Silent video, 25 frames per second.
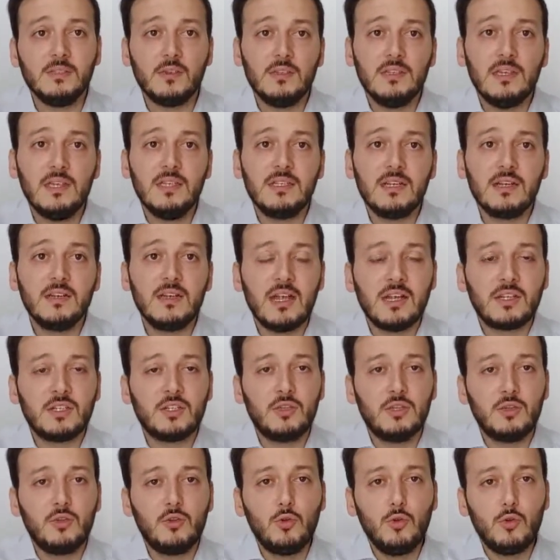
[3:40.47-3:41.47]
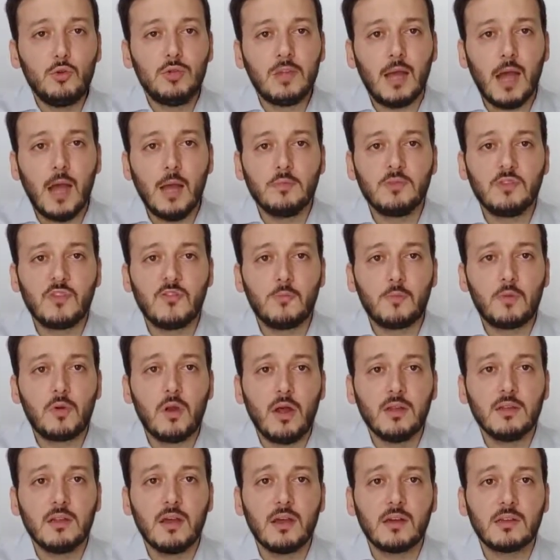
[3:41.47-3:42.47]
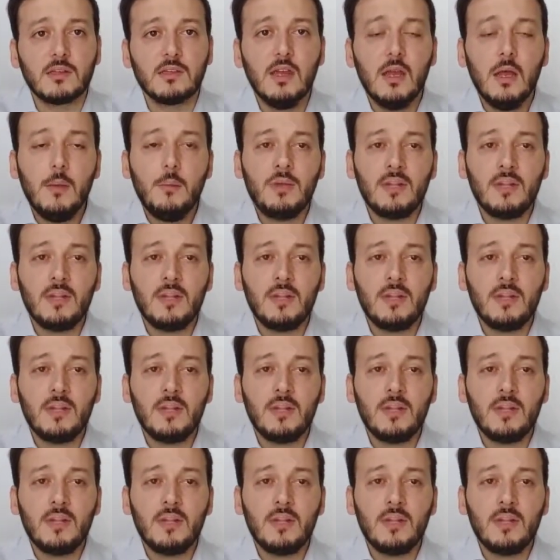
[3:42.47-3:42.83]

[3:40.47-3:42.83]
So these are actually two types of products,